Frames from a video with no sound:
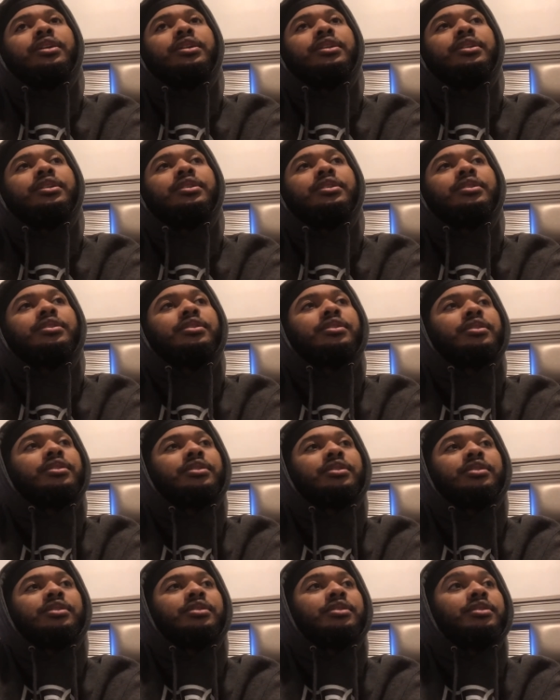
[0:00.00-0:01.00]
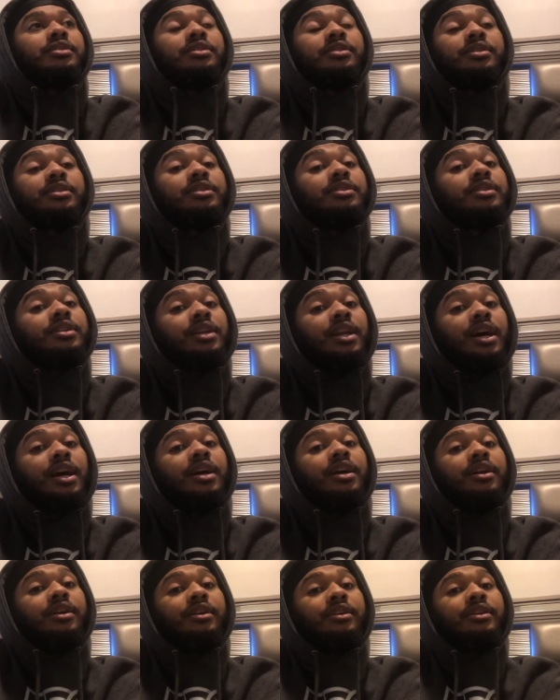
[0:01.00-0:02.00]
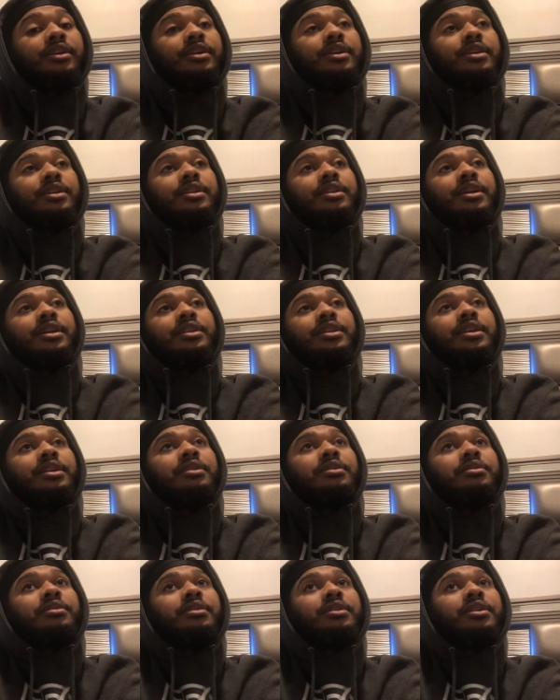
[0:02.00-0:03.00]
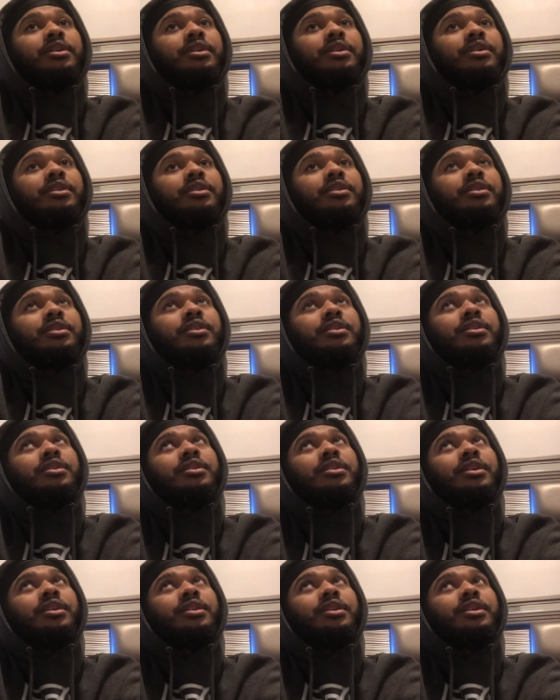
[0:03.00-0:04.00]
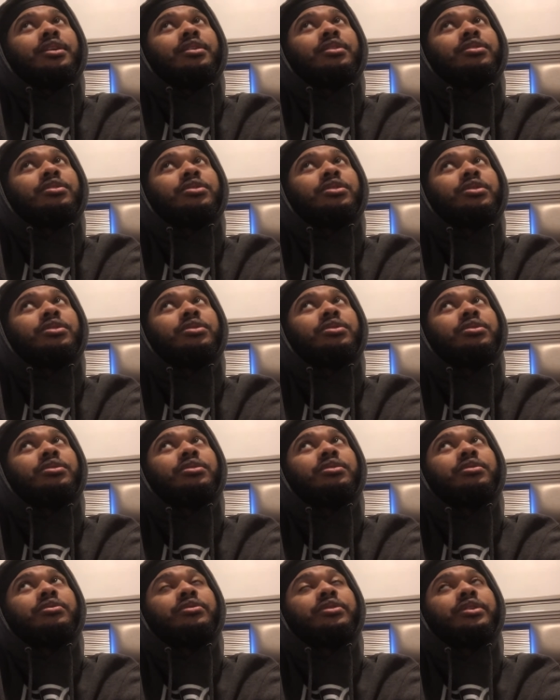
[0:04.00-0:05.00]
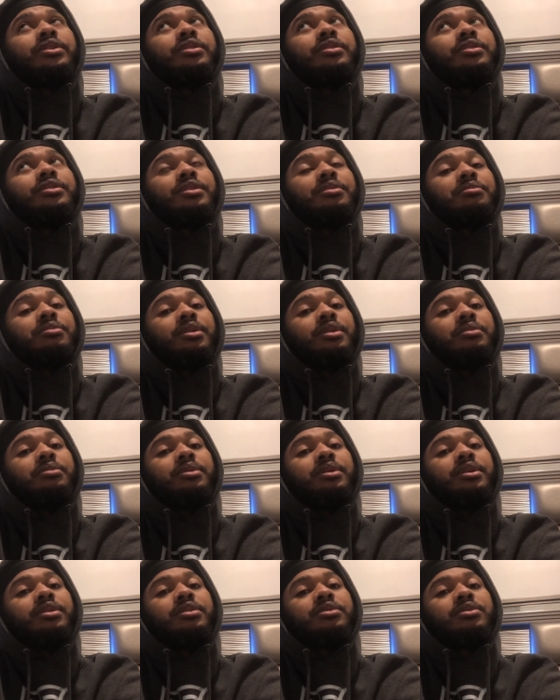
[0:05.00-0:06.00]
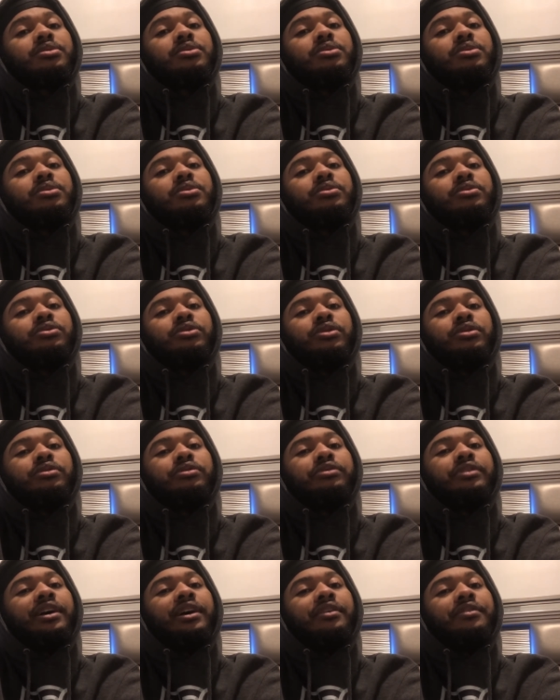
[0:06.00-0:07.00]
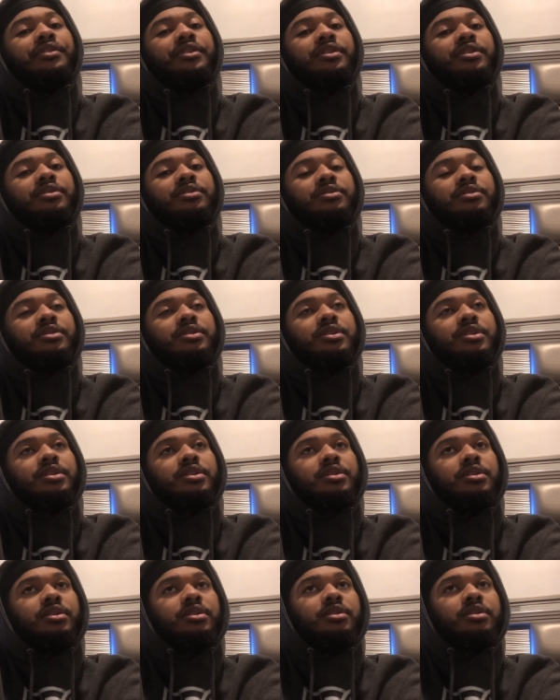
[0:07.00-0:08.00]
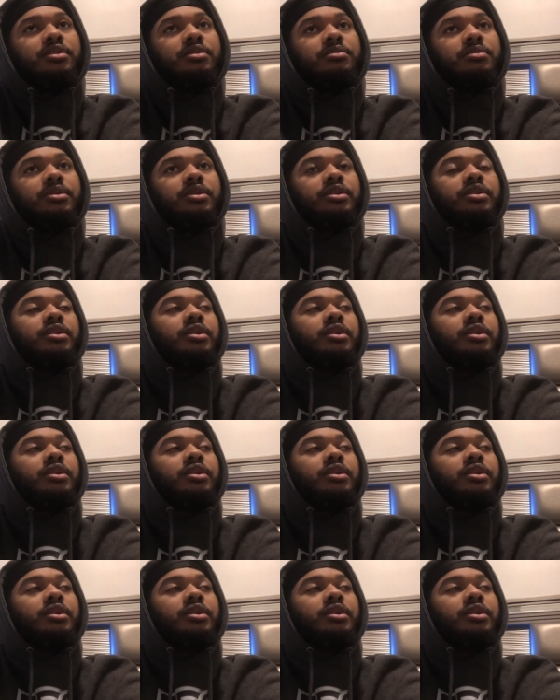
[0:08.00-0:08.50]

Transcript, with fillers: It's, it's a lot, and I think. I think in total of years I might be in school for five years or six years, but